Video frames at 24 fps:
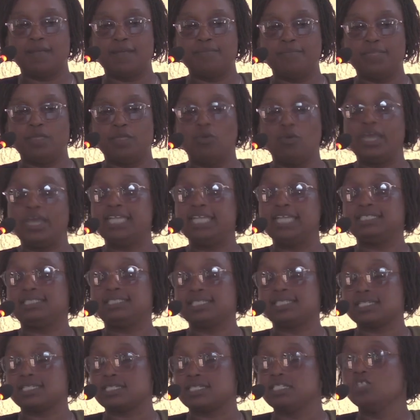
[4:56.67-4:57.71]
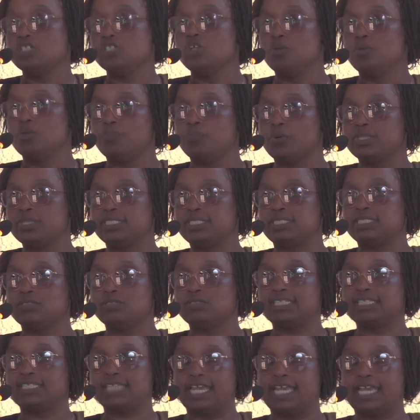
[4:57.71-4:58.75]
where it is in your body,
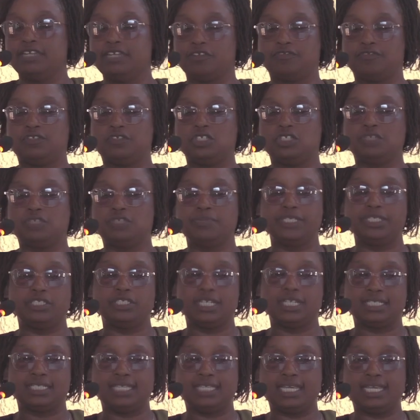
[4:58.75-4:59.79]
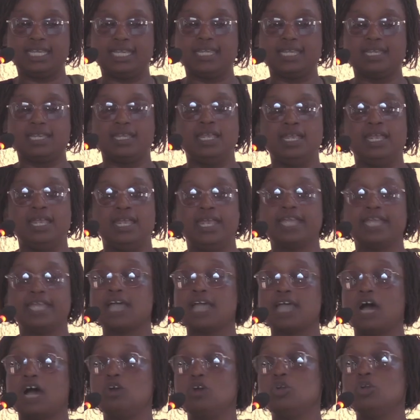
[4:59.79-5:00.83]
what kind of treatment you are taking, and
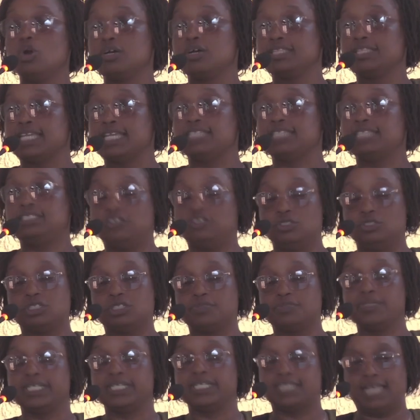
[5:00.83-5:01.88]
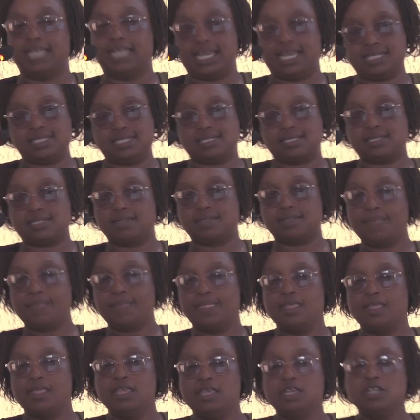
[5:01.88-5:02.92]
how long that treatment lasts.
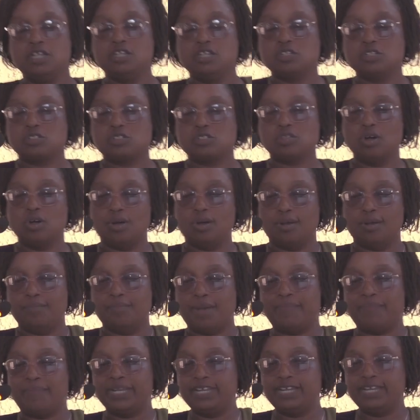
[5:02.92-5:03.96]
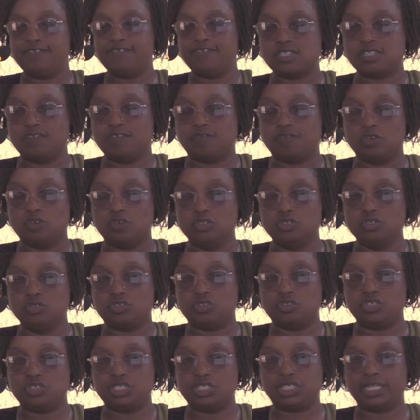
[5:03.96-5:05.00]
So, my benefits good
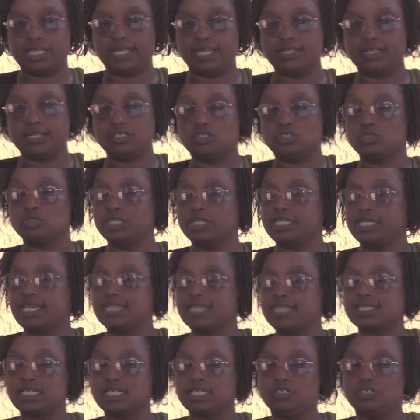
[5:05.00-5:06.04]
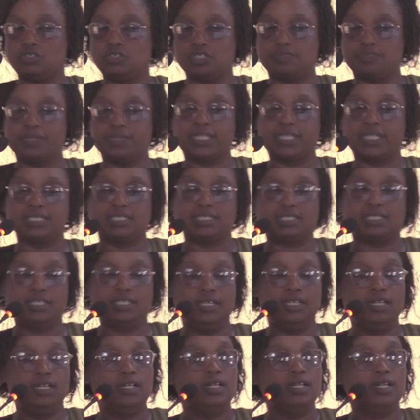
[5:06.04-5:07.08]
nutrition during cancer treatment,
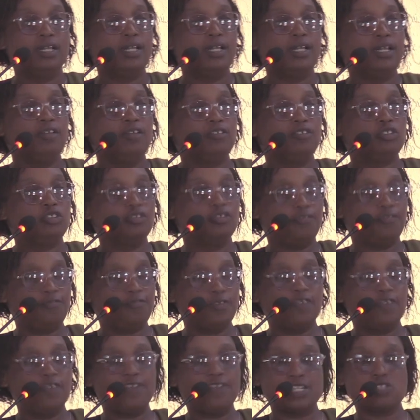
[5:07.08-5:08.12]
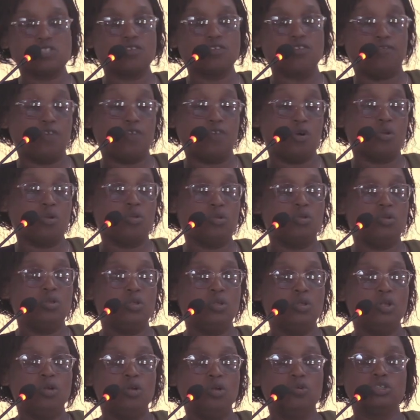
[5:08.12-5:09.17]
first of all,
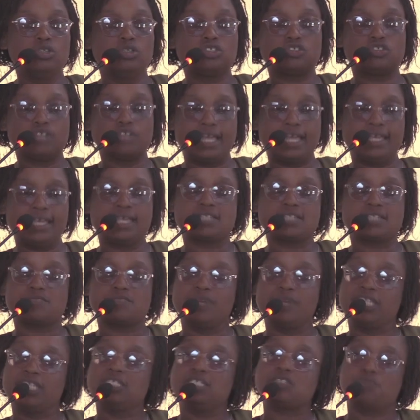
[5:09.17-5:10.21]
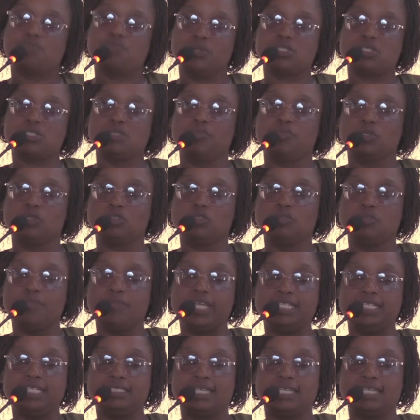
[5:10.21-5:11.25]
we try as much as possible to
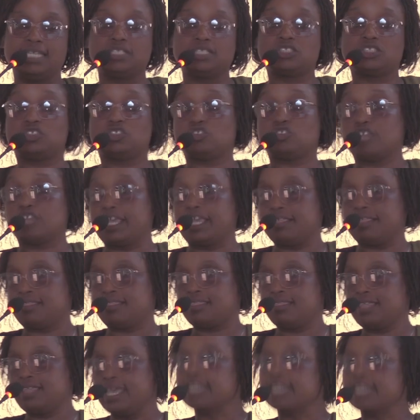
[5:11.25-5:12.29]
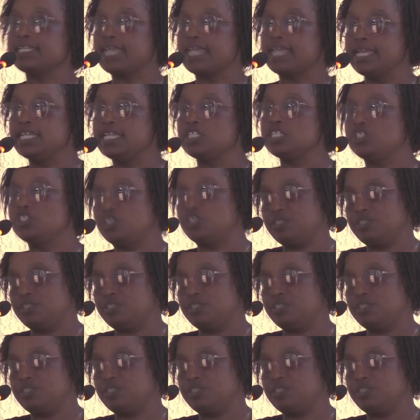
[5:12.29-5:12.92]
maintain strength and energy.